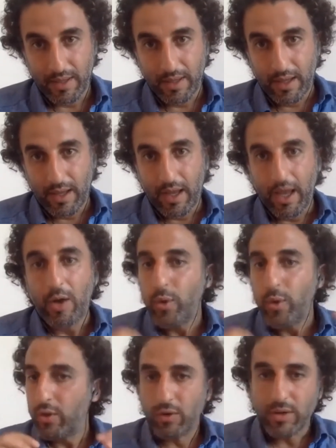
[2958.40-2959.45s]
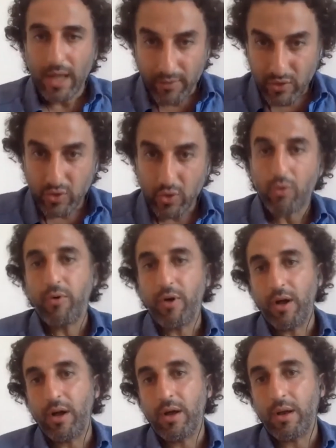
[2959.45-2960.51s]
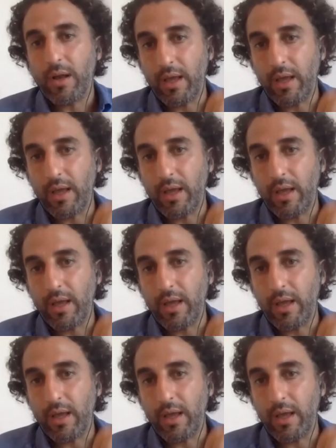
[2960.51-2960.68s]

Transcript: And we don't have so far